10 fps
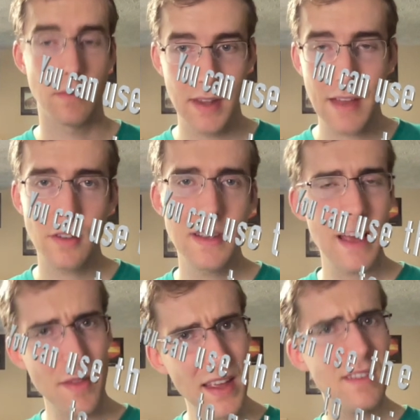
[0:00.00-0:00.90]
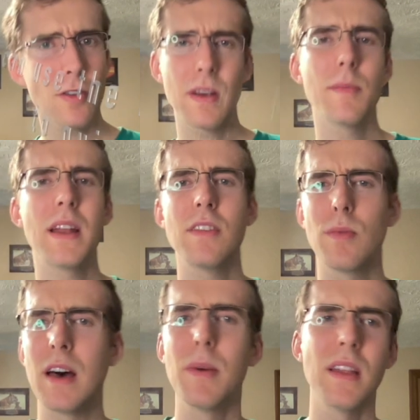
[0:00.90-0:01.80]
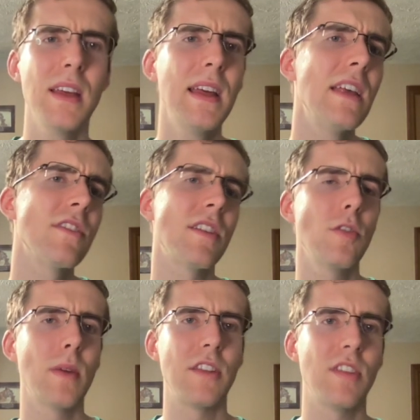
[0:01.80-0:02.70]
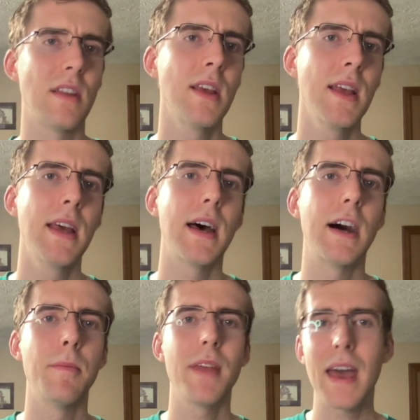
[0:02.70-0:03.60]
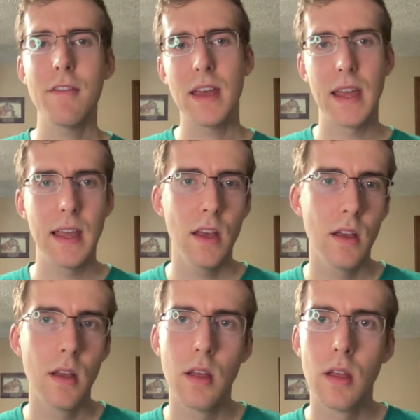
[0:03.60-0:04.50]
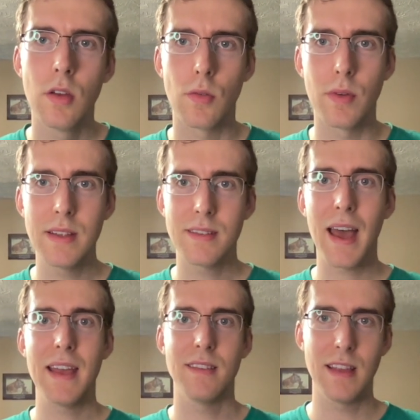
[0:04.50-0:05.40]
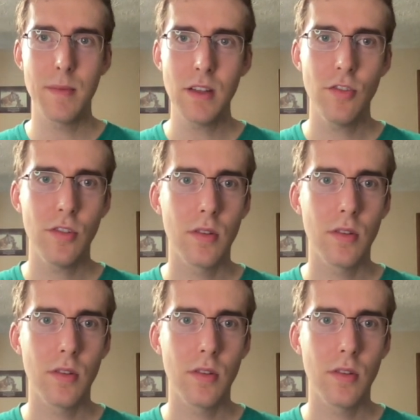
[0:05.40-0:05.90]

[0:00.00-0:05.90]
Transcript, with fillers: download this app. I think it's a little bit of money as well, but not too much. And um, they have a resize image